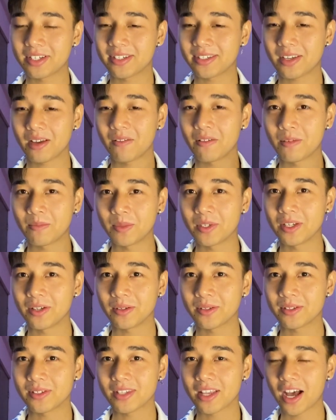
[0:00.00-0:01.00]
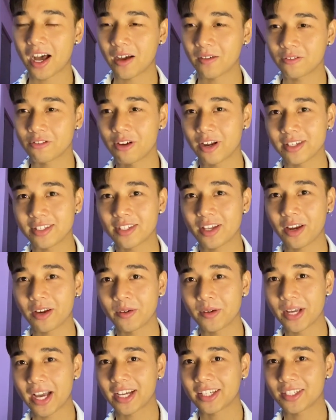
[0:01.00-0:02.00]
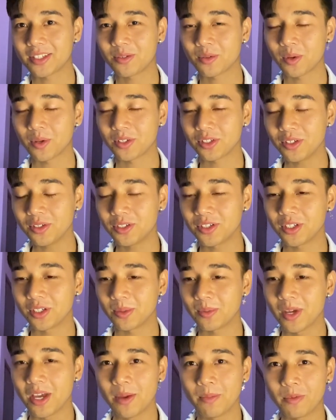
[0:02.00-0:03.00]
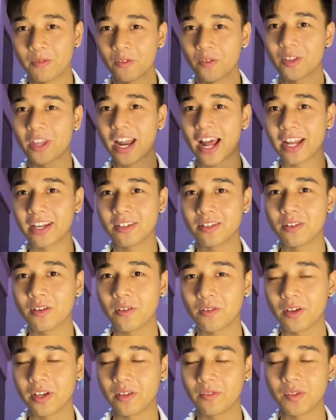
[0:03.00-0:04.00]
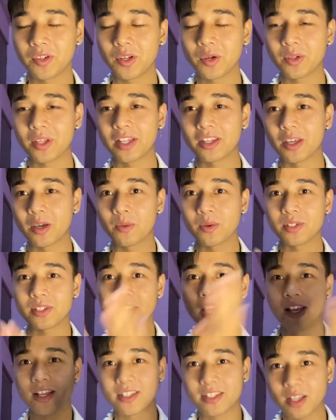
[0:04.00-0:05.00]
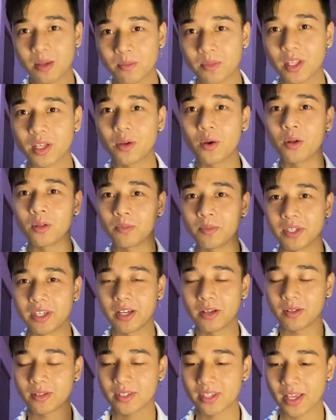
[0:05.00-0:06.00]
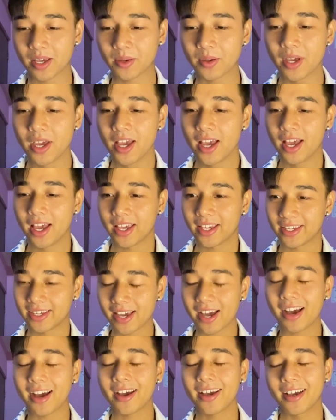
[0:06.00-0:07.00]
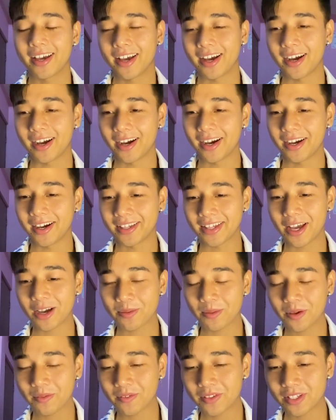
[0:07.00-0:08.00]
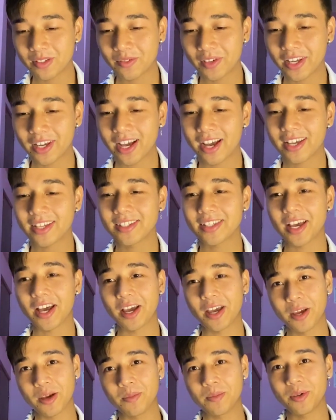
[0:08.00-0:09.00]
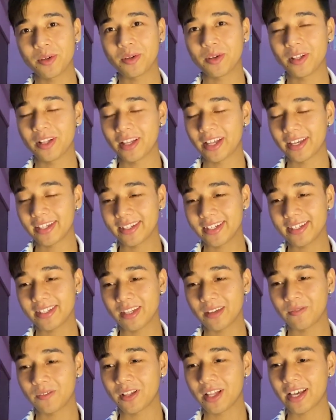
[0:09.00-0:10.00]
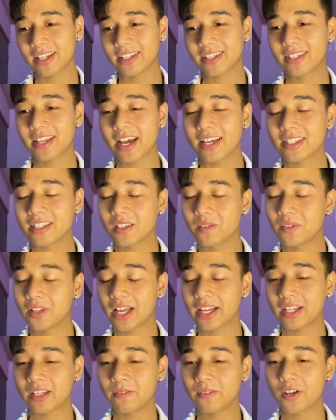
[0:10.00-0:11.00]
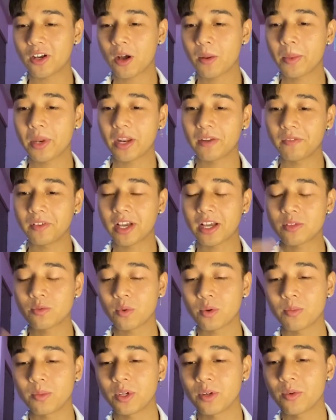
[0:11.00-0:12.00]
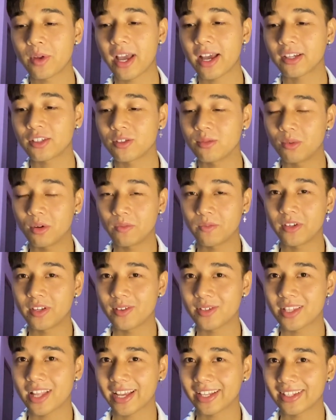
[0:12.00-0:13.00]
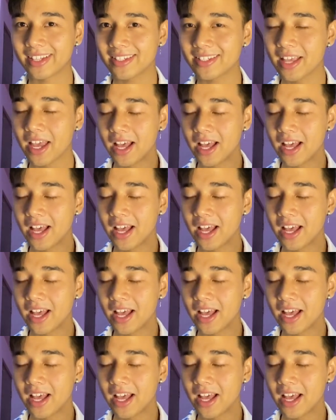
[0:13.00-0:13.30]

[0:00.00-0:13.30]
discovered BLs after I started reacting to on YouTube. Before that, I didn't even know that there was something called BL. So yeah, that would be all for this video, guys. I hope you like this. If you like this, guys, leave a like, leave a comment. And if you guys want me to react to more videos like this,